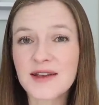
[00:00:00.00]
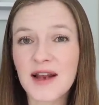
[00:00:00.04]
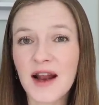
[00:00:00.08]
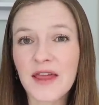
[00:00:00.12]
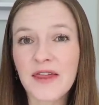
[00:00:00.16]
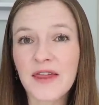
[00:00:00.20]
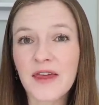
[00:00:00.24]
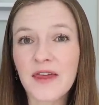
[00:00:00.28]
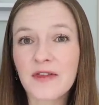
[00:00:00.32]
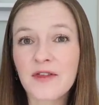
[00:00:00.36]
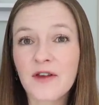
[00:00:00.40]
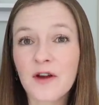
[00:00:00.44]
And I
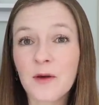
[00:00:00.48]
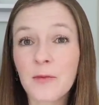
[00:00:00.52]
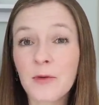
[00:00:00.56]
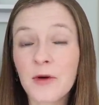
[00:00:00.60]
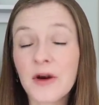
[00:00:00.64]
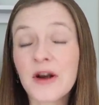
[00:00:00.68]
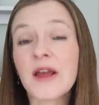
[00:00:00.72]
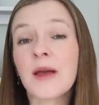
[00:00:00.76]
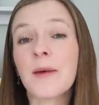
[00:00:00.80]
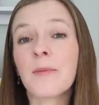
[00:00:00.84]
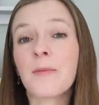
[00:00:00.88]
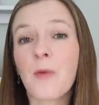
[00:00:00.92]
think they're
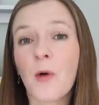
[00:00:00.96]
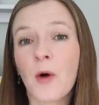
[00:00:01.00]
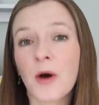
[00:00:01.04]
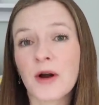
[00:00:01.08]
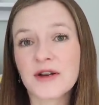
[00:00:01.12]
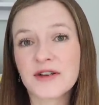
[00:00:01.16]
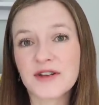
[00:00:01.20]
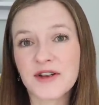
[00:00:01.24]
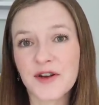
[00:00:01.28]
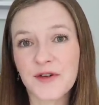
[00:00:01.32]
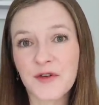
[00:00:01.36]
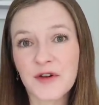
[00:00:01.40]
pretty
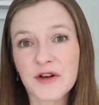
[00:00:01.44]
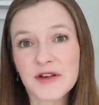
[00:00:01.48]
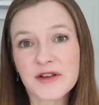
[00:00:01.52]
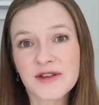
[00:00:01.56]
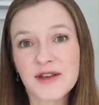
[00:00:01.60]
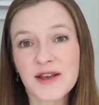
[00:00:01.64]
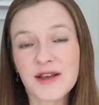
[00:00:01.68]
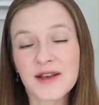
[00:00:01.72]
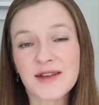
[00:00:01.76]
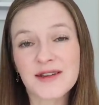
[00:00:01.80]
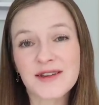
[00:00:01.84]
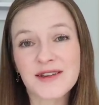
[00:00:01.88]
important
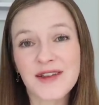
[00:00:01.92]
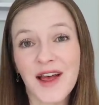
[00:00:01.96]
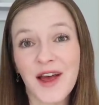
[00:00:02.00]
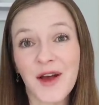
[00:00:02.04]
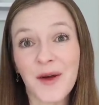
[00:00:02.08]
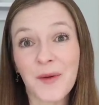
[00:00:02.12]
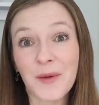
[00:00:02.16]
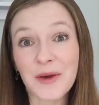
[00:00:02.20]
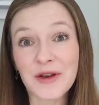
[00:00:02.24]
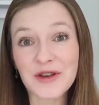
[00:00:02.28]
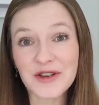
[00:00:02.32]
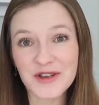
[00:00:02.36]
differences
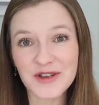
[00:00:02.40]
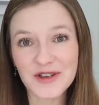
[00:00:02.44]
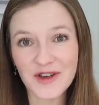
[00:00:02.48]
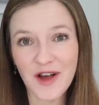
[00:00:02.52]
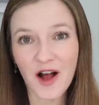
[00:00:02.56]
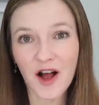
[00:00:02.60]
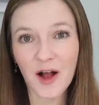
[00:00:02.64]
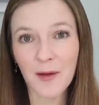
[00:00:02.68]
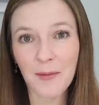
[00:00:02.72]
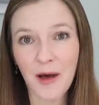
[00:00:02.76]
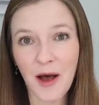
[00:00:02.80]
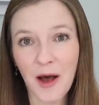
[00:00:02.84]
that we should
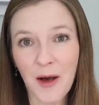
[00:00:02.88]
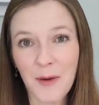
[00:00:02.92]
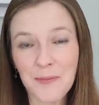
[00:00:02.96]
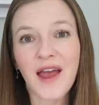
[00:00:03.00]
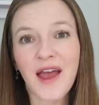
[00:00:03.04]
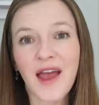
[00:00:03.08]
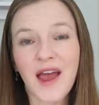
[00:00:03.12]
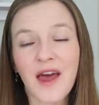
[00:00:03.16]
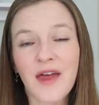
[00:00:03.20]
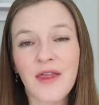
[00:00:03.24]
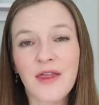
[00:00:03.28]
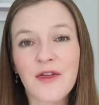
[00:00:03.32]
talk about.
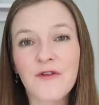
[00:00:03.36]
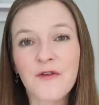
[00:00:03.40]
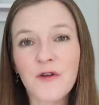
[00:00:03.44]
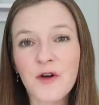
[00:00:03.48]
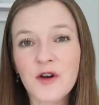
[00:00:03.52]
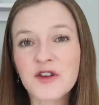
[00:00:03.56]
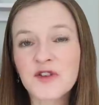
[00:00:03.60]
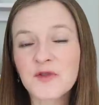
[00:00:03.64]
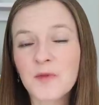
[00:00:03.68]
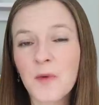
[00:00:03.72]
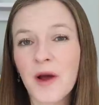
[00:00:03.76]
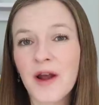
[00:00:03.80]
And the
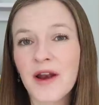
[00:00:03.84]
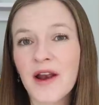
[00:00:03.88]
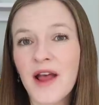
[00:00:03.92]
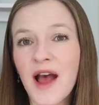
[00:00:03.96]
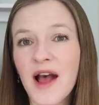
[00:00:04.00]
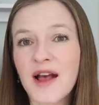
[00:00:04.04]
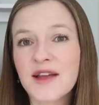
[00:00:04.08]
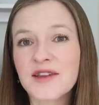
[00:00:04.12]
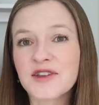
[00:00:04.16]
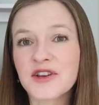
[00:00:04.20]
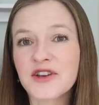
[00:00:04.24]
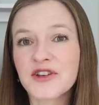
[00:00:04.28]
first one
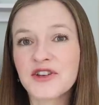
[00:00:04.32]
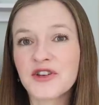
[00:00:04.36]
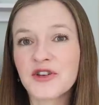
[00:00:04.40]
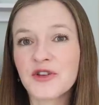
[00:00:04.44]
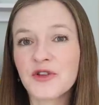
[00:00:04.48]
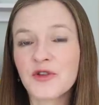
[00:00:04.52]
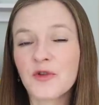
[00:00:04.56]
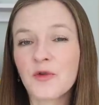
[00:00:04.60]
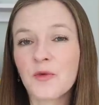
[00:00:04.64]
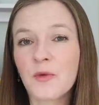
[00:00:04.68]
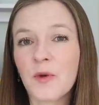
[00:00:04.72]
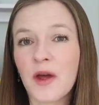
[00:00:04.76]
has to
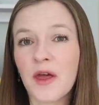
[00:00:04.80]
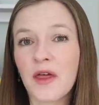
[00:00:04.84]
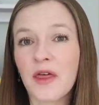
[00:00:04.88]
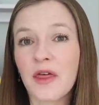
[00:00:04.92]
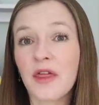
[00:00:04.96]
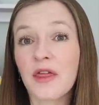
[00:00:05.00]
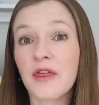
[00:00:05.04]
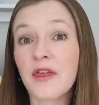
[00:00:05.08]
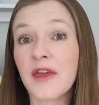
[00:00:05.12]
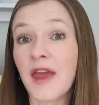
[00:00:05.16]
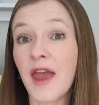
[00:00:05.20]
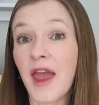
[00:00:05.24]
do
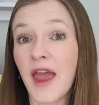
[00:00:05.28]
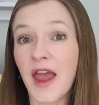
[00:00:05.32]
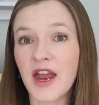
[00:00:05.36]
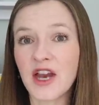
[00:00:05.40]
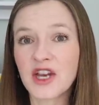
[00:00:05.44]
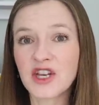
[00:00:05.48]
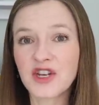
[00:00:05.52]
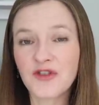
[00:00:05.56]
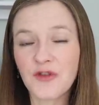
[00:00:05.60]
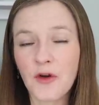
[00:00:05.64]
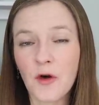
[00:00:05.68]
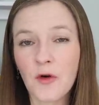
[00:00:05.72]
with the
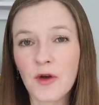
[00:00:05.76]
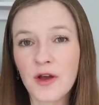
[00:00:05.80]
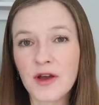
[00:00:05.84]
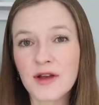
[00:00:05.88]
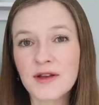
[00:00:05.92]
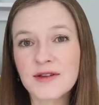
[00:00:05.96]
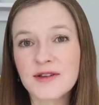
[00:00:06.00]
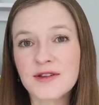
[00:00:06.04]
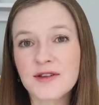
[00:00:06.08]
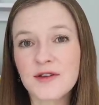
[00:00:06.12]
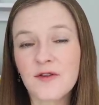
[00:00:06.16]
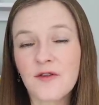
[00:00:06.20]
age
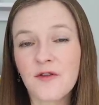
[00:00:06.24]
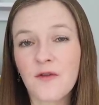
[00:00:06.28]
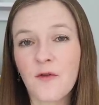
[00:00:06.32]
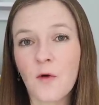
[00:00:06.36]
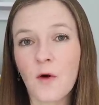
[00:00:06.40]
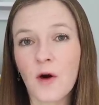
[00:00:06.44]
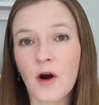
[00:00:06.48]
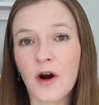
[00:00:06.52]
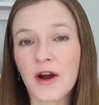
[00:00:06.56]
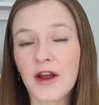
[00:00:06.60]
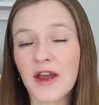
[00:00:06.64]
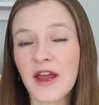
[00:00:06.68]
focus
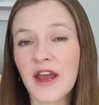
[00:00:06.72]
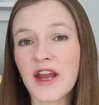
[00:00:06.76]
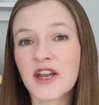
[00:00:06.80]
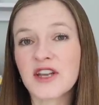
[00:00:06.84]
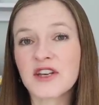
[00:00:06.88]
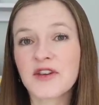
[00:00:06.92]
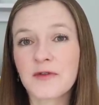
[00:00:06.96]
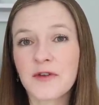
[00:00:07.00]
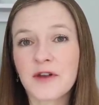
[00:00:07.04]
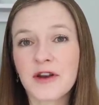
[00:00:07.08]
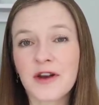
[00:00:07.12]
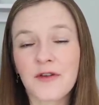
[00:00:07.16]
for
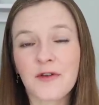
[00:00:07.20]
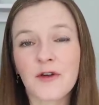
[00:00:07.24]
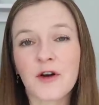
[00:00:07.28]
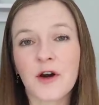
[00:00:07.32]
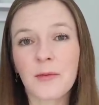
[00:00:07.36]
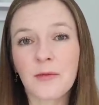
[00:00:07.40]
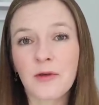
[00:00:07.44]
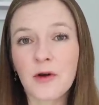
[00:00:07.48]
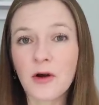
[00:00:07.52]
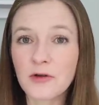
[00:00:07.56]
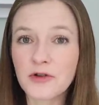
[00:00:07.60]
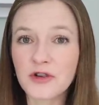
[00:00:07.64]
each of the different
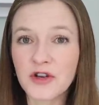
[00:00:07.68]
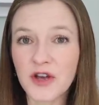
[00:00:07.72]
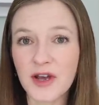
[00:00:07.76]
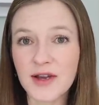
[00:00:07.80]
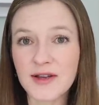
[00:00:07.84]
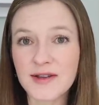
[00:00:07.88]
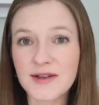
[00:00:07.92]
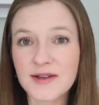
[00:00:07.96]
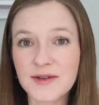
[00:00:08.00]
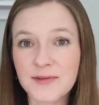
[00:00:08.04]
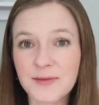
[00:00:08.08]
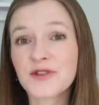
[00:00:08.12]

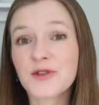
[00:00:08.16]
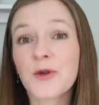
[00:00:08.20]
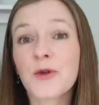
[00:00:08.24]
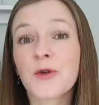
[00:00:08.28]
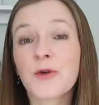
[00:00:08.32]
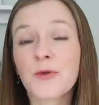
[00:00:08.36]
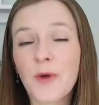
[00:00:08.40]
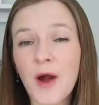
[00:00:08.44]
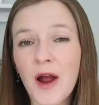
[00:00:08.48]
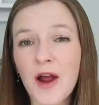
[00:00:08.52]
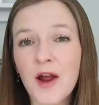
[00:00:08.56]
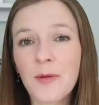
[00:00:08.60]
approaches. So
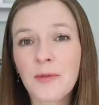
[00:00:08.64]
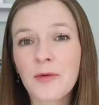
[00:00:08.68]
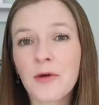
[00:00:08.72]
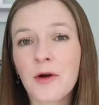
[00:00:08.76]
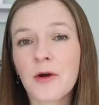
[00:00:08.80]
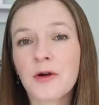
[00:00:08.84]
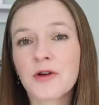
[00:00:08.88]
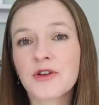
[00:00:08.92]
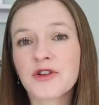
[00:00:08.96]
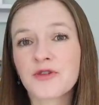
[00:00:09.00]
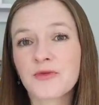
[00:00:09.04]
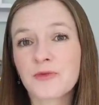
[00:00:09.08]
the RIE
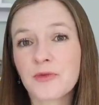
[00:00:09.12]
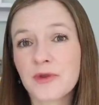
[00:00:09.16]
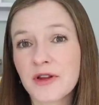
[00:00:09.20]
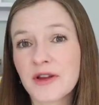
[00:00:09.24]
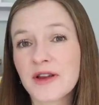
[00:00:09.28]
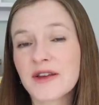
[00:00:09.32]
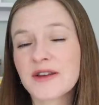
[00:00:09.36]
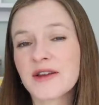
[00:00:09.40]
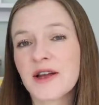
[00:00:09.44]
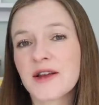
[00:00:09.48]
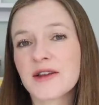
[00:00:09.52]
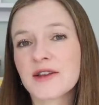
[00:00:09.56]
approach
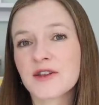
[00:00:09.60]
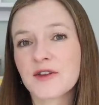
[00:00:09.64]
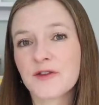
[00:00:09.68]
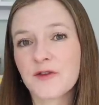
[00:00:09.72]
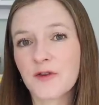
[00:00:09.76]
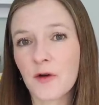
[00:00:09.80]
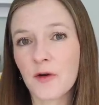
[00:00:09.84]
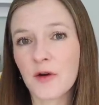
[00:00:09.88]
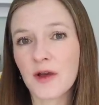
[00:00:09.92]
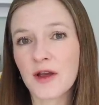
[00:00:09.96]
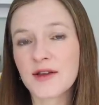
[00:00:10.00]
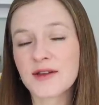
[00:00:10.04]
really tends to
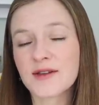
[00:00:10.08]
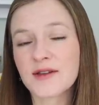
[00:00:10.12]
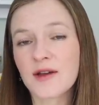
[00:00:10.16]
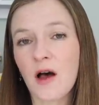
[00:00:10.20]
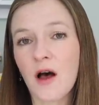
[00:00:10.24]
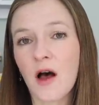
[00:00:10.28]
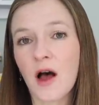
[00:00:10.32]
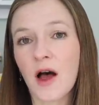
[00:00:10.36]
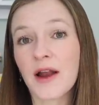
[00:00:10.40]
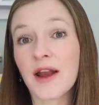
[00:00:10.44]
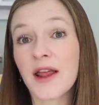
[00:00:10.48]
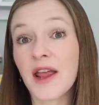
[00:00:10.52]
focus
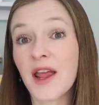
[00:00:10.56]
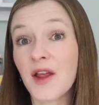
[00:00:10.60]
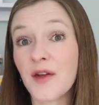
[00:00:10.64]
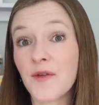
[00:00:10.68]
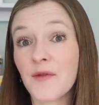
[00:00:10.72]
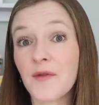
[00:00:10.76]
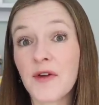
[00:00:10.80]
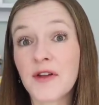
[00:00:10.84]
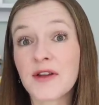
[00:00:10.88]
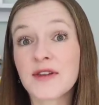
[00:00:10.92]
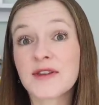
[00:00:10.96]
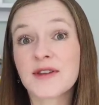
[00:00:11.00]
on
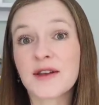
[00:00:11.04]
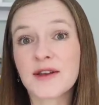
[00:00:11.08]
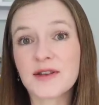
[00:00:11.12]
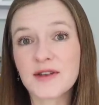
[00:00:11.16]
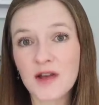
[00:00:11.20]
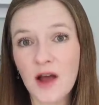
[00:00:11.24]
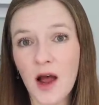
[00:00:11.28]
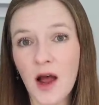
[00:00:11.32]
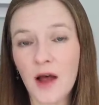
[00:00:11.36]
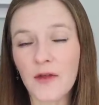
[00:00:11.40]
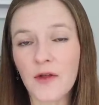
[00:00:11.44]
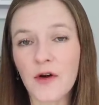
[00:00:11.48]
infants and
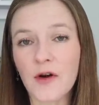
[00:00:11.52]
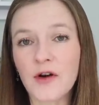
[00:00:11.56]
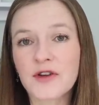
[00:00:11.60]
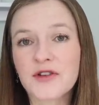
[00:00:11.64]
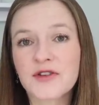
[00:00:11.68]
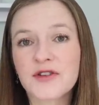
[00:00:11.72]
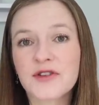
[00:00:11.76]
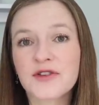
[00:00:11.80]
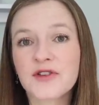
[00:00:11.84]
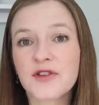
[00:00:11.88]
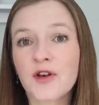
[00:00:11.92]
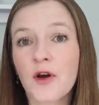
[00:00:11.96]

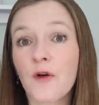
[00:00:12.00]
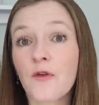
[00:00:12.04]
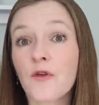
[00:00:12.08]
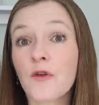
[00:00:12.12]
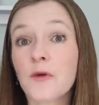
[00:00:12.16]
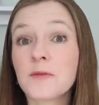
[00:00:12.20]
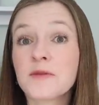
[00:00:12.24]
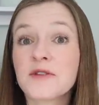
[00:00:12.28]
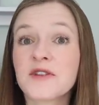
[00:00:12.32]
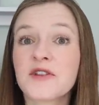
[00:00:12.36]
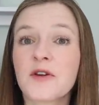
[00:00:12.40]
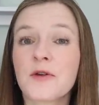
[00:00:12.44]
toddlers, so
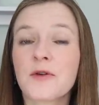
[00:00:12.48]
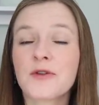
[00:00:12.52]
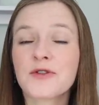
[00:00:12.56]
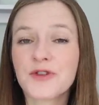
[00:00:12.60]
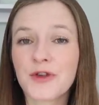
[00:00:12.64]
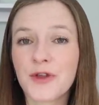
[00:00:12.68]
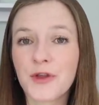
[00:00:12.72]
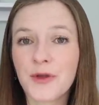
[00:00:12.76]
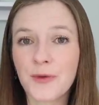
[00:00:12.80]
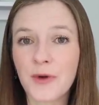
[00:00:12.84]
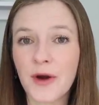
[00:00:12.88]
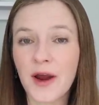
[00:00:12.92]
from zero
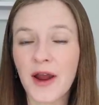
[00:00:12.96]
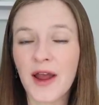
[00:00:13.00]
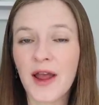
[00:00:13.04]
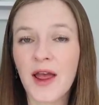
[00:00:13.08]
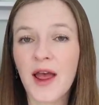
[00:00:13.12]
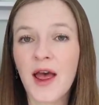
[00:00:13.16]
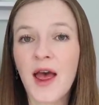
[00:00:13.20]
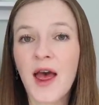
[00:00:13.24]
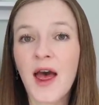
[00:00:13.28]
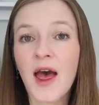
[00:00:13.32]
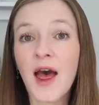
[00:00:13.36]
to three.